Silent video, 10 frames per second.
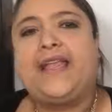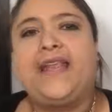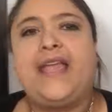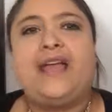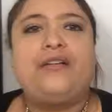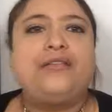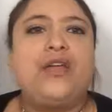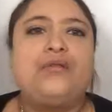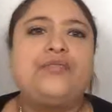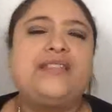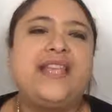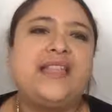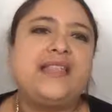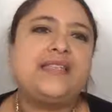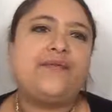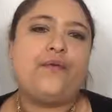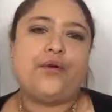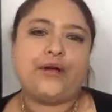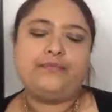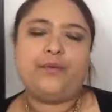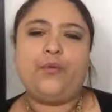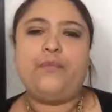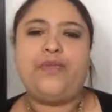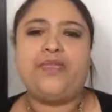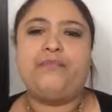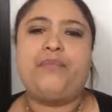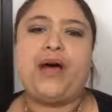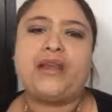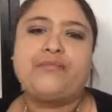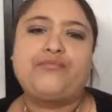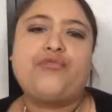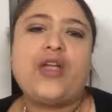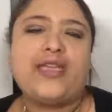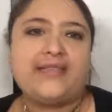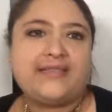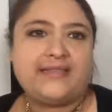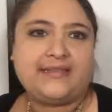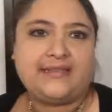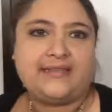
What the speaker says: Now, the ustedes form will be the bottom right.